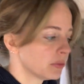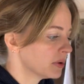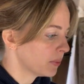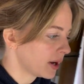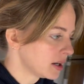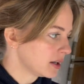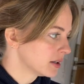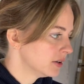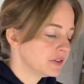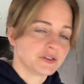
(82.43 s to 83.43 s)
were waiting
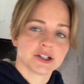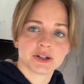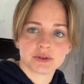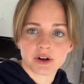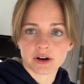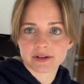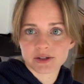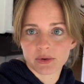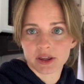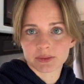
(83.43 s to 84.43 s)
for so long because the
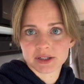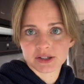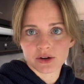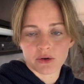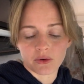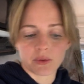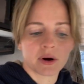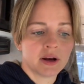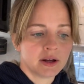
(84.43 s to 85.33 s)
weather was so